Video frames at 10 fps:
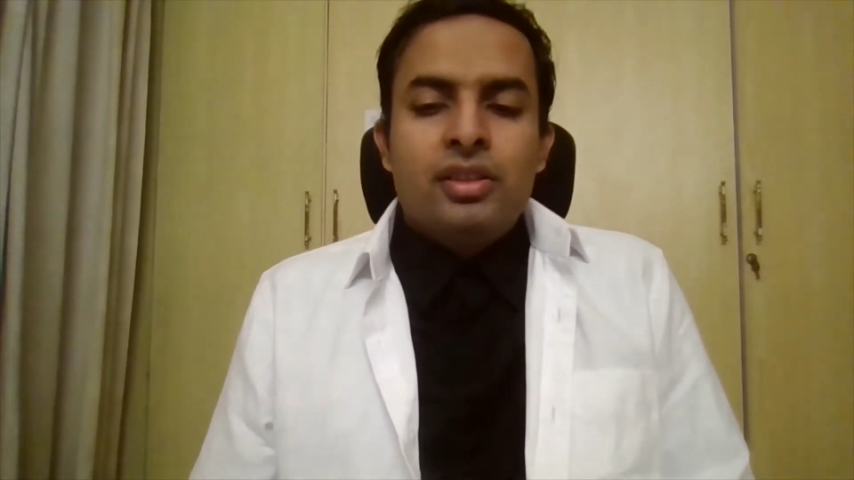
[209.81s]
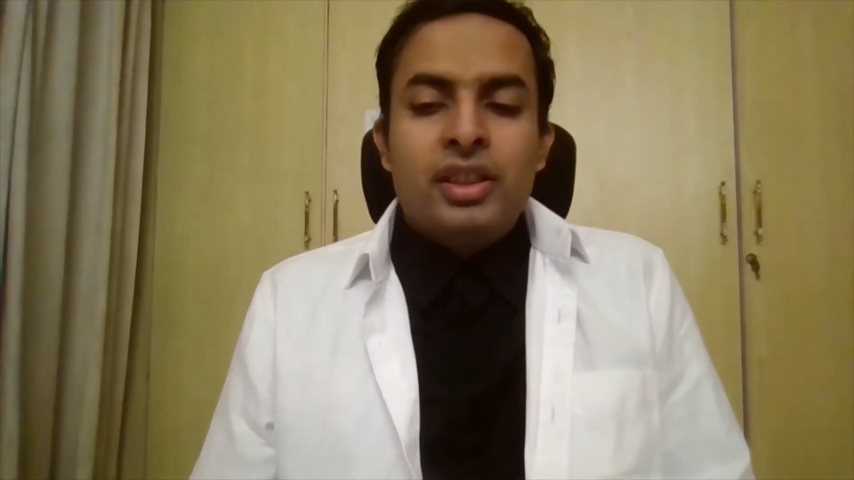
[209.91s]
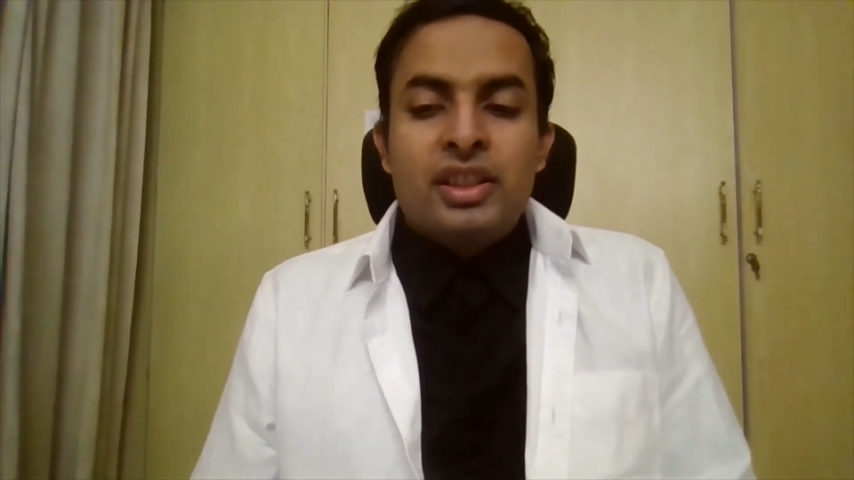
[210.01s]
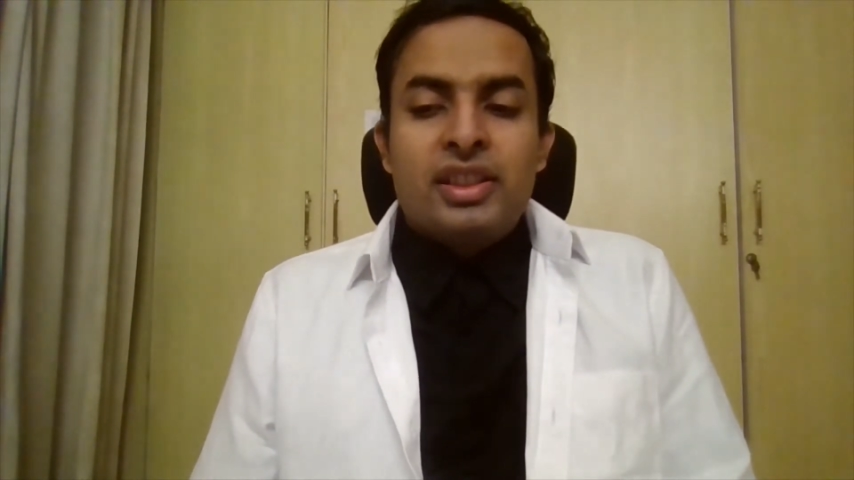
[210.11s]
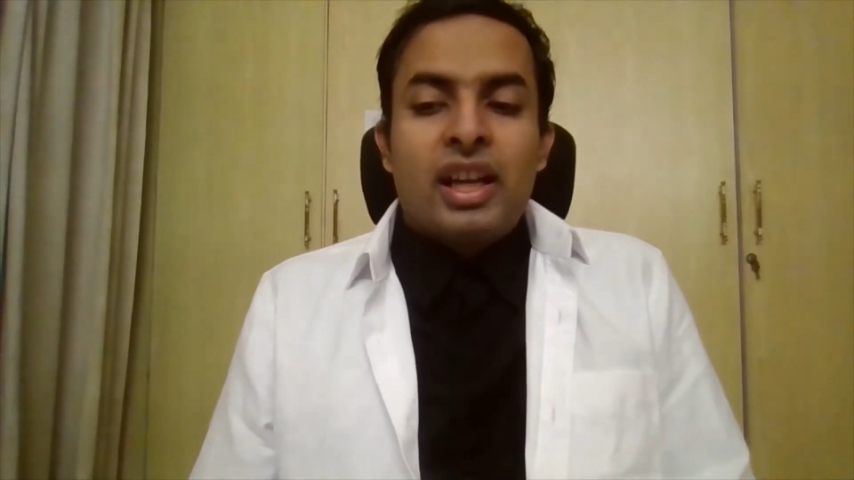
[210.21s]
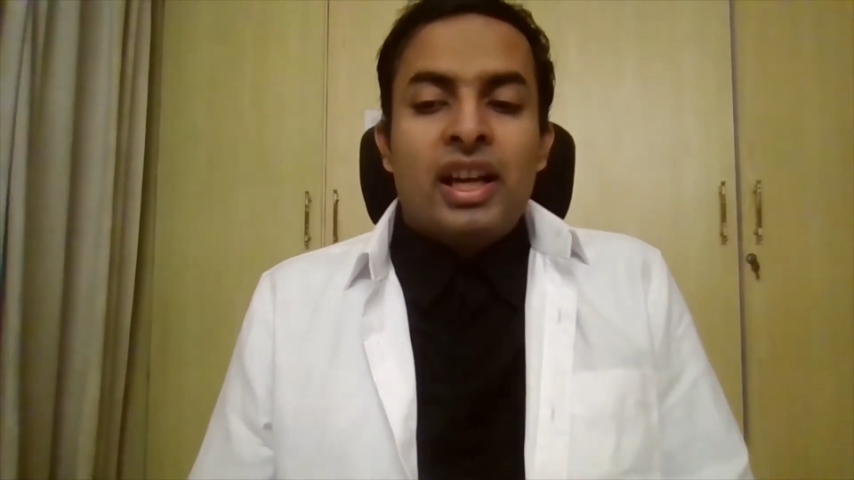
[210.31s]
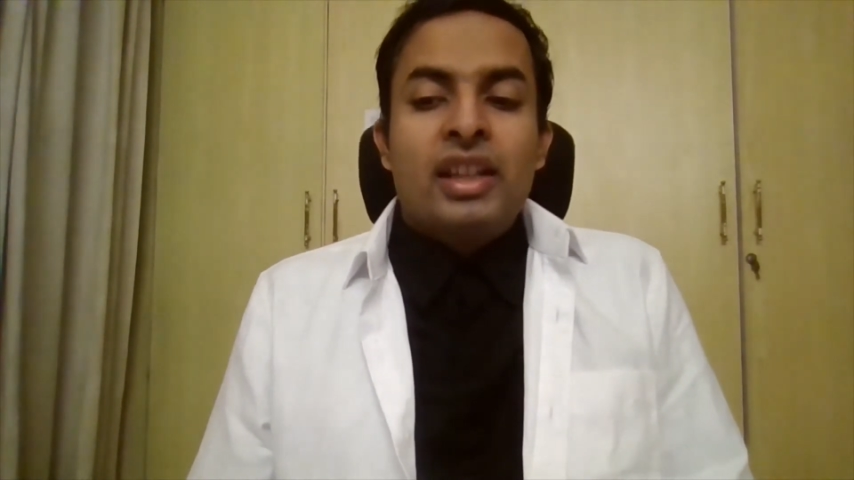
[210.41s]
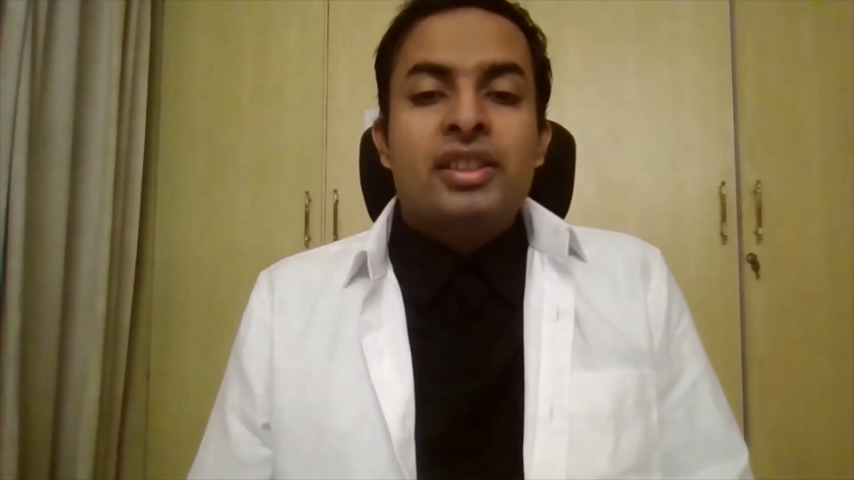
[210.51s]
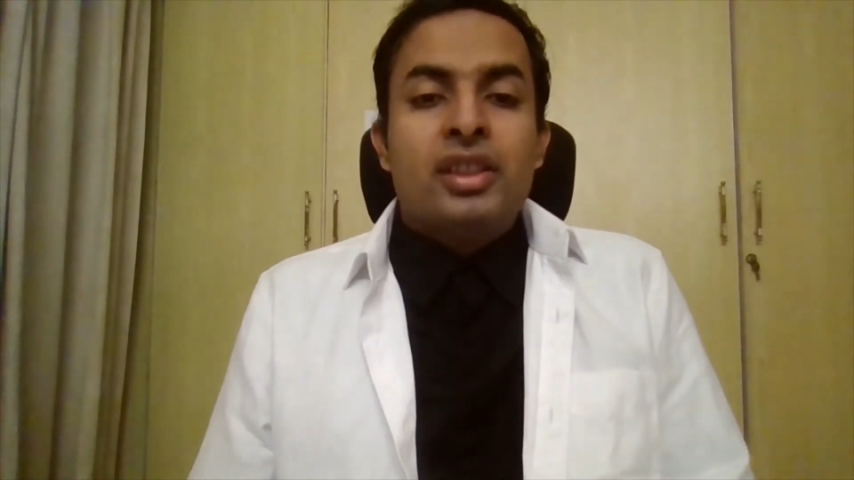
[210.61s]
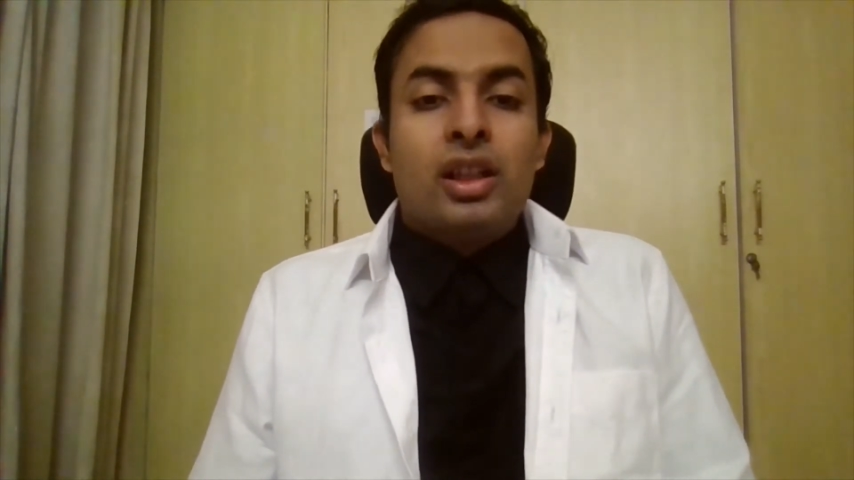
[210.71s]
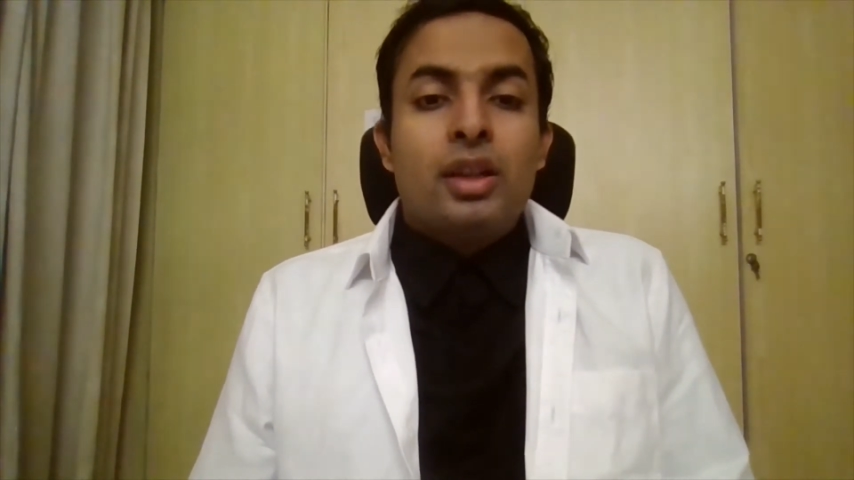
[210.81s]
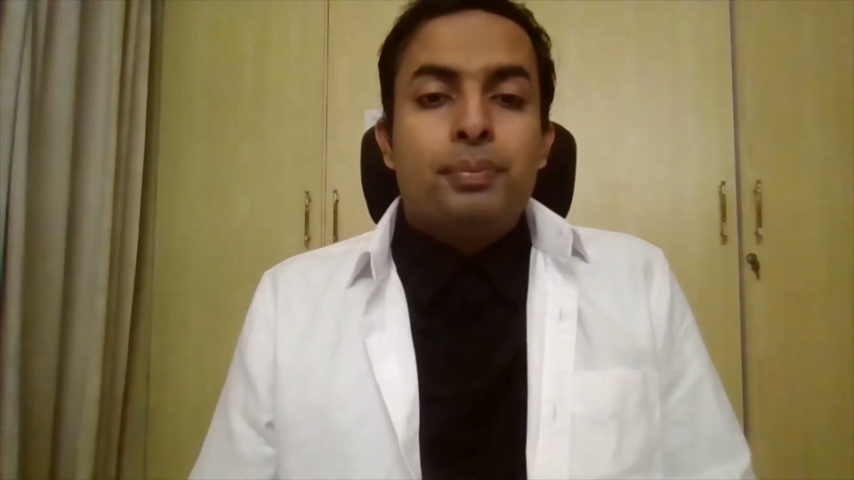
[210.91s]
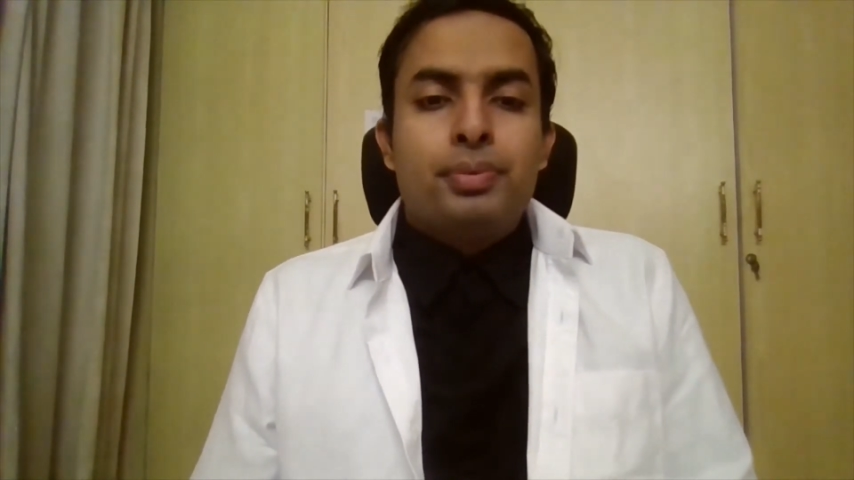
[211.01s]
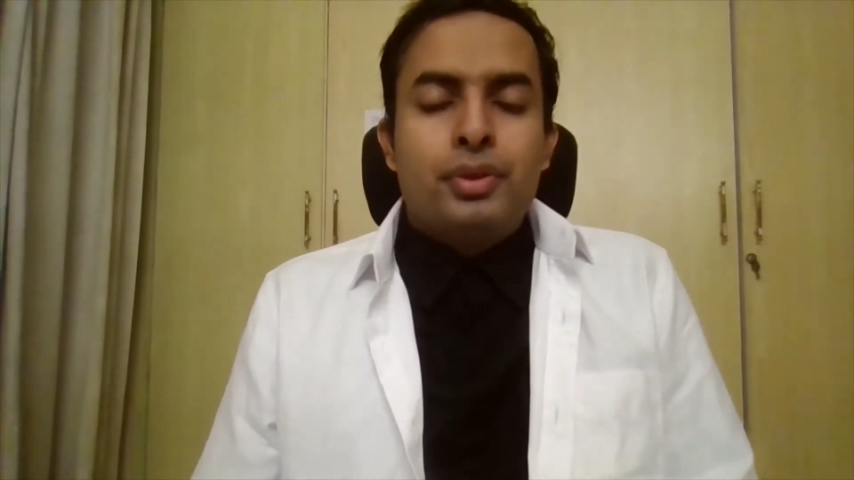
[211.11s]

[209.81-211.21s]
this adds up